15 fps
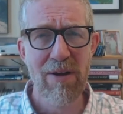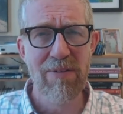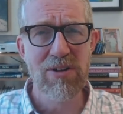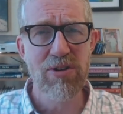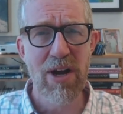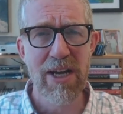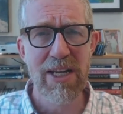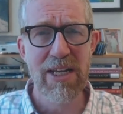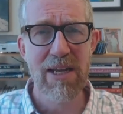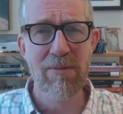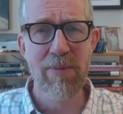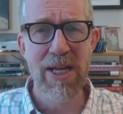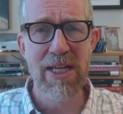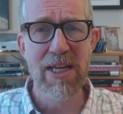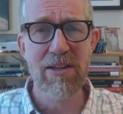but
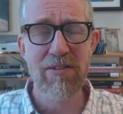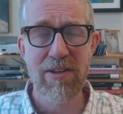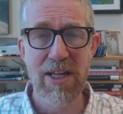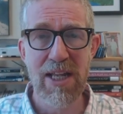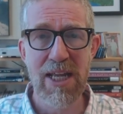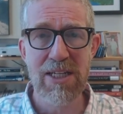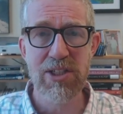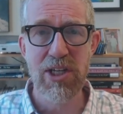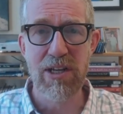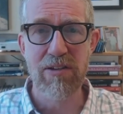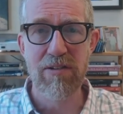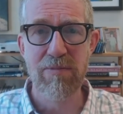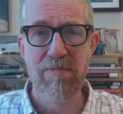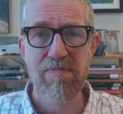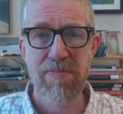somebody
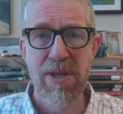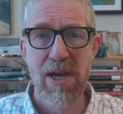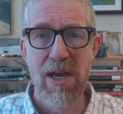suggested,